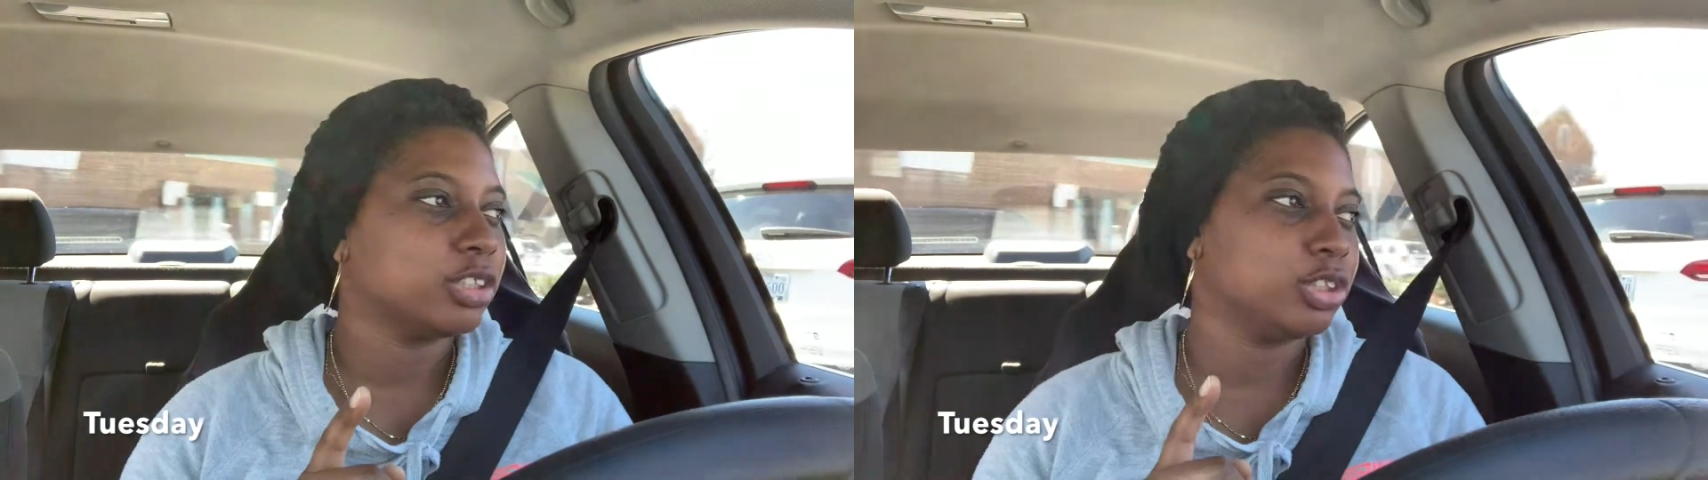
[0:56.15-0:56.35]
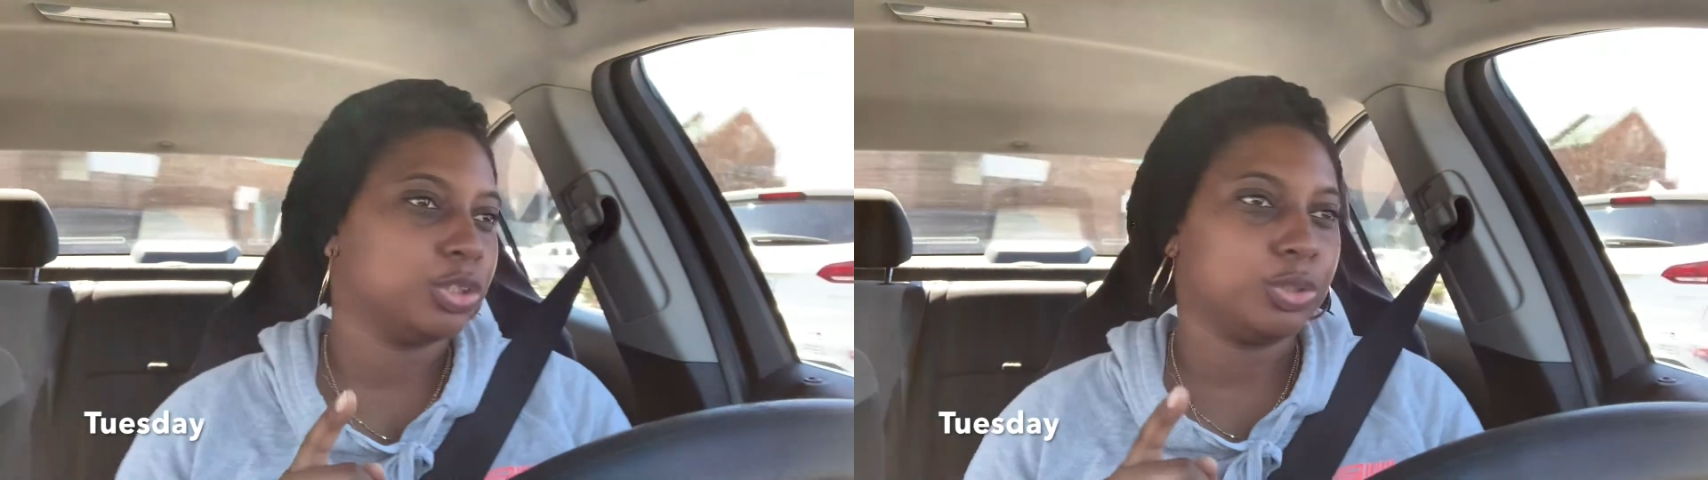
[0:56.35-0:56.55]

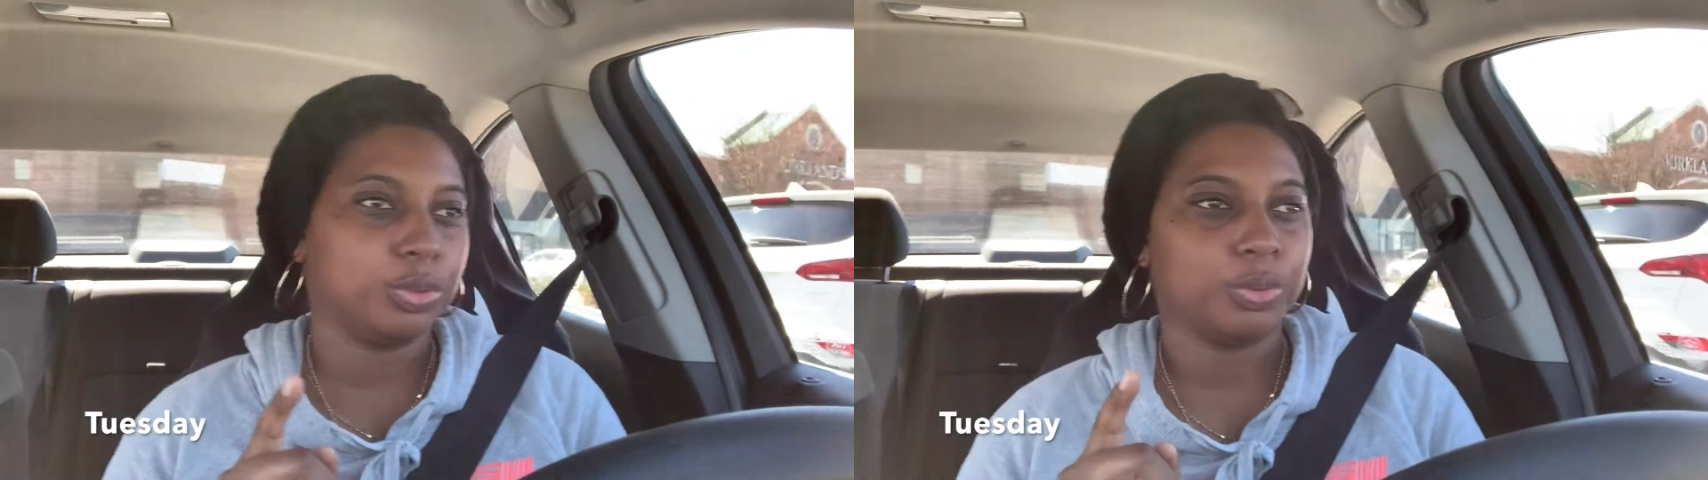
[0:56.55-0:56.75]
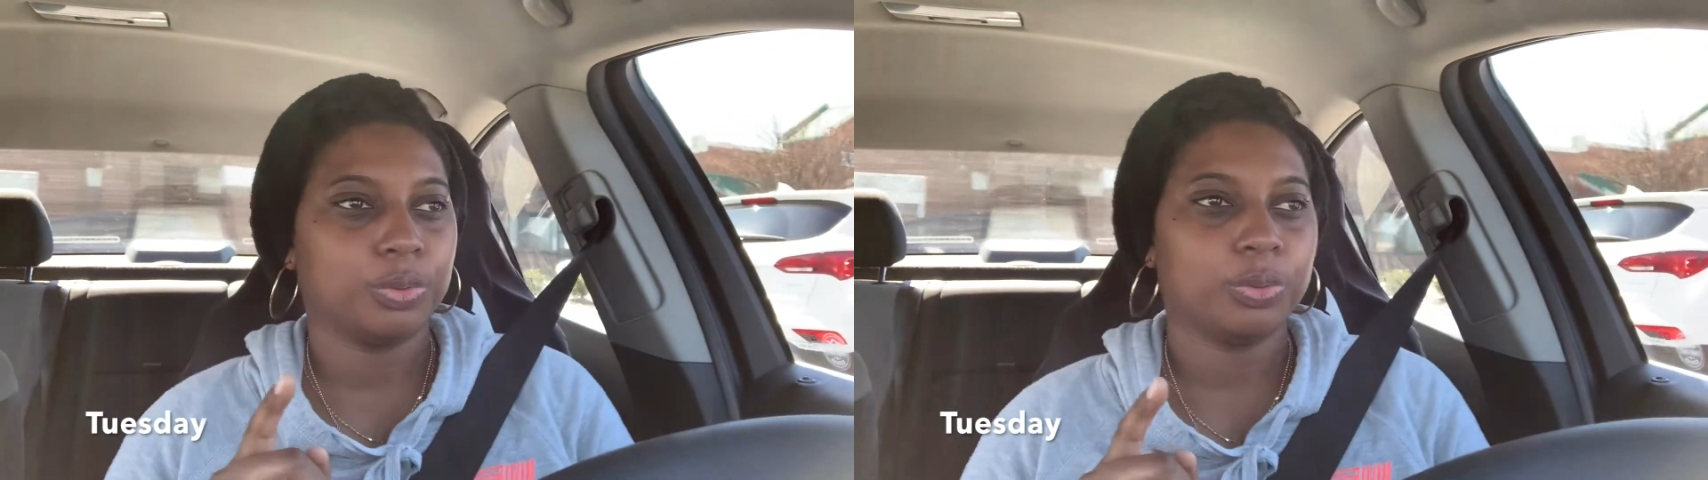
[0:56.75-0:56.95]

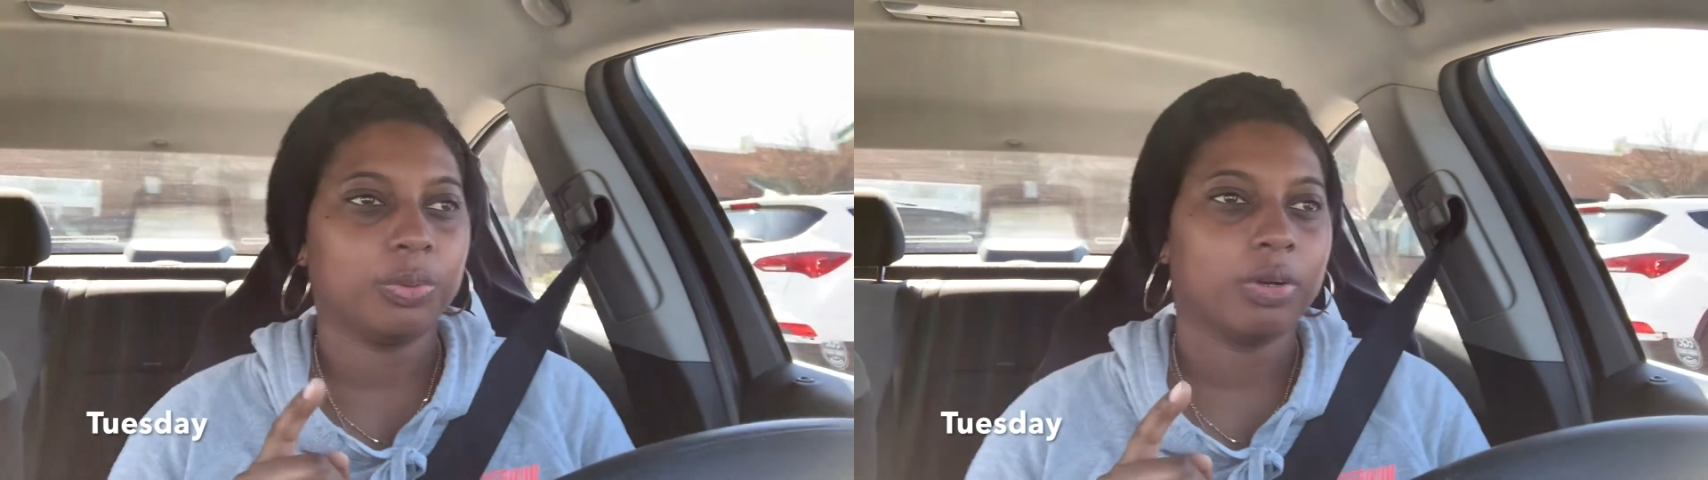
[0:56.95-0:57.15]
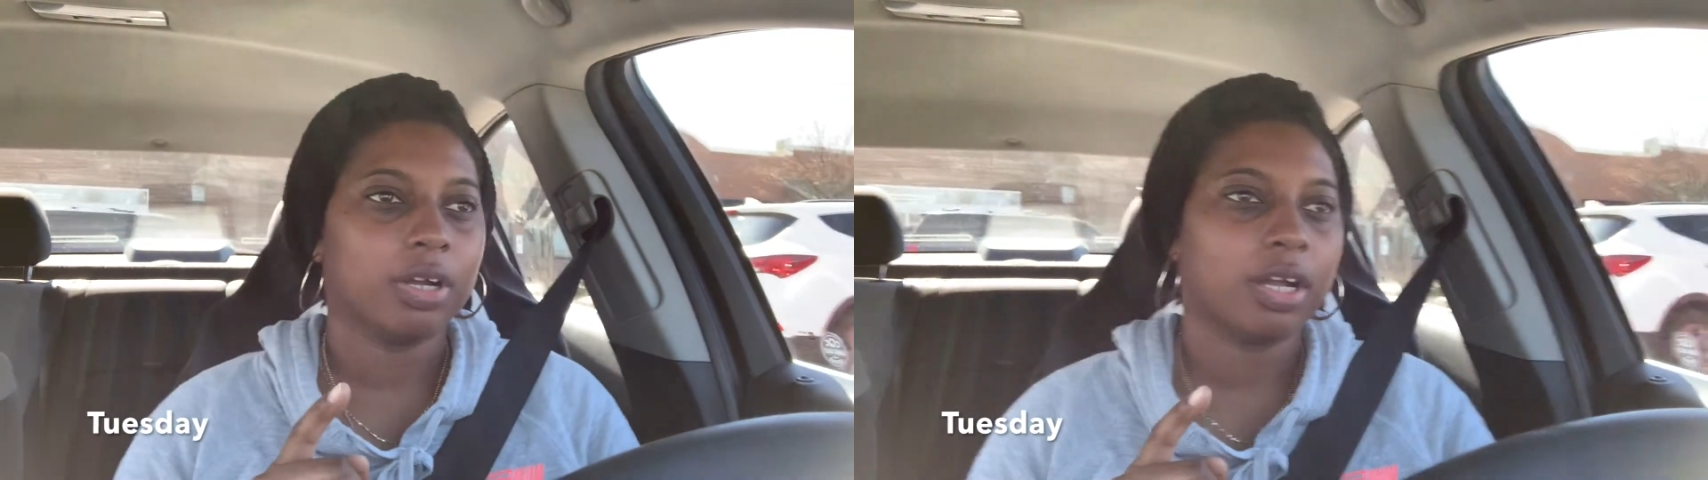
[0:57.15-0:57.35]
to